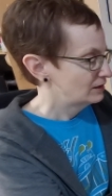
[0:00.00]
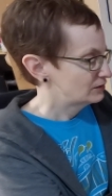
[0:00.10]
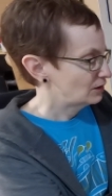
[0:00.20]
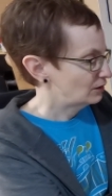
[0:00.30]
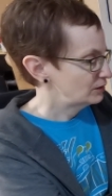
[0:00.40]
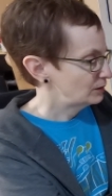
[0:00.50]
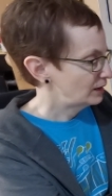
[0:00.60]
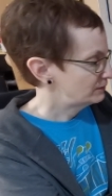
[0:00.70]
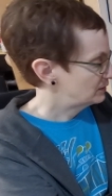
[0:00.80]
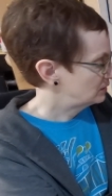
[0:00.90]
So all you
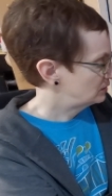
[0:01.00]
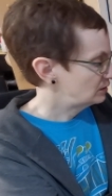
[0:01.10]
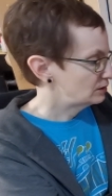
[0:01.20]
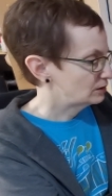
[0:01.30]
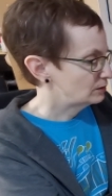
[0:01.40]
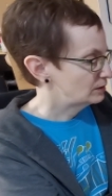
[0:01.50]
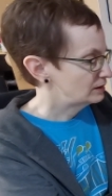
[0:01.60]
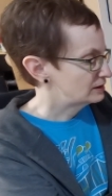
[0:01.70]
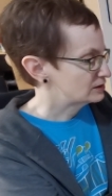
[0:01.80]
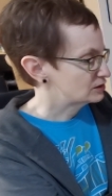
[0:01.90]
have to do
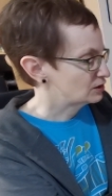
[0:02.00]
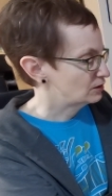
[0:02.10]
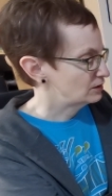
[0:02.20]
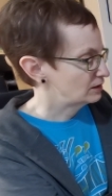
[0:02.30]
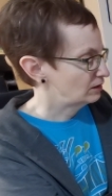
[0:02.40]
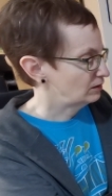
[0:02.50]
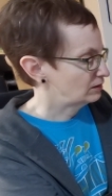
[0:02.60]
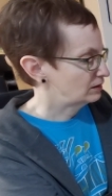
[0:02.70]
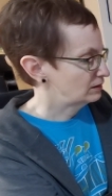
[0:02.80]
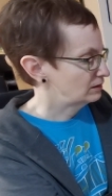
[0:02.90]
is turn it
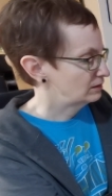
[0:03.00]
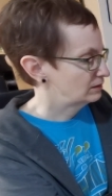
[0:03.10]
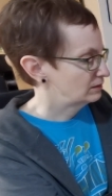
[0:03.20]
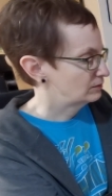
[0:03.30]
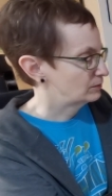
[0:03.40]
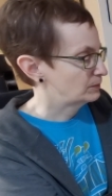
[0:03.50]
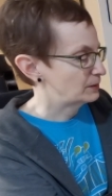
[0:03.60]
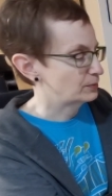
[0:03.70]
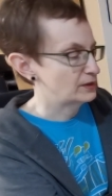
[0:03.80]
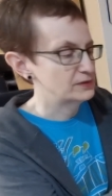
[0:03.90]
on
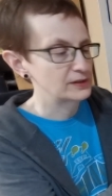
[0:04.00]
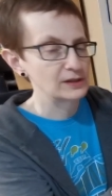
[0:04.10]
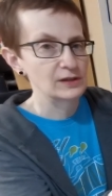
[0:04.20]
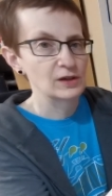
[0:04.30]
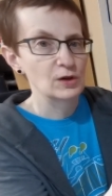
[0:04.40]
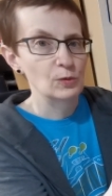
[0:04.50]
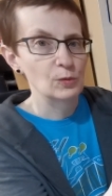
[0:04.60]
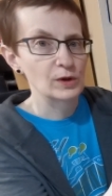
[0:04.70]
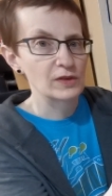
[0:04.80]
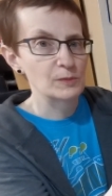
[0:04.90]
by pressing
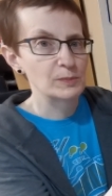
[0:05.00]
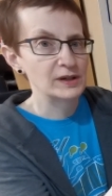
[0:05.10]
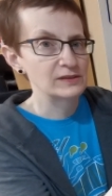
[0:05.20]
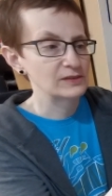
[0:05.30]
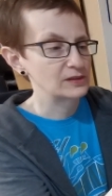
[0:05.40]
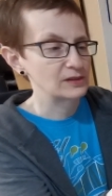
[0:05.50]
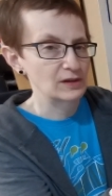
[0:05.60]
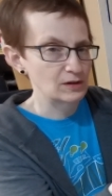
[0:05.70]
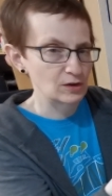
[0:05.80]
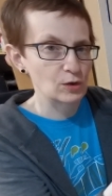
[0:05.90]
one of the buttons here.
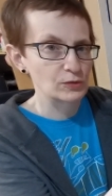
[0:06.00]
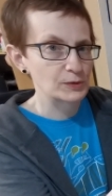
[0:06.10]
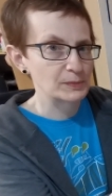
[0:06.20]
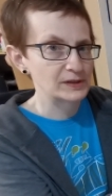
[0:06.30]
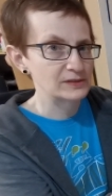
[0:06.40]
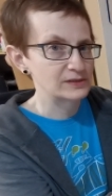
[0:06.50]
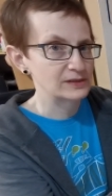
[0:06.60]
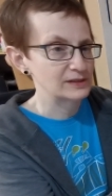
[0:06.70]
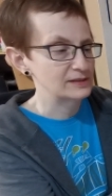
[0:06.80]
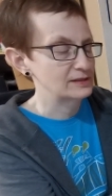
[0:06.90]
And I'll go over the
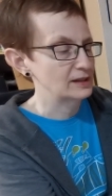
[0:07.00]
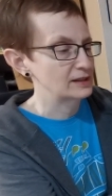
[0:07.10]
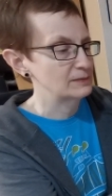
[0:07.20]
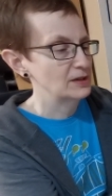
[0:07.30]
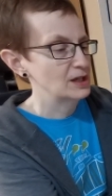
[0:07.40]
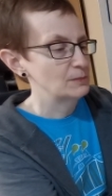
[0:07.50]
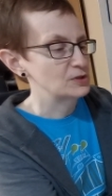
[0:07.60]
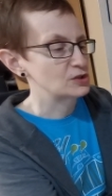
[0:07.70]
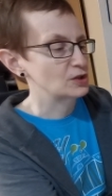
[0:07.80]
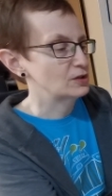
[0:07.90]
buttons in a second.
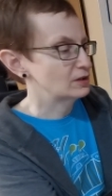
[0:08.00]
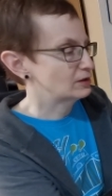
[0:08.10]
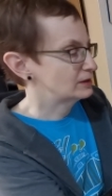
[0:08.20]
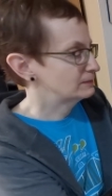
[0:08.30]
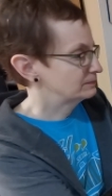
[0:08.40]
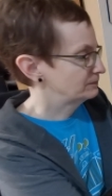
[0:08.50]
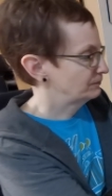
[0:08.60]
But you turn it on,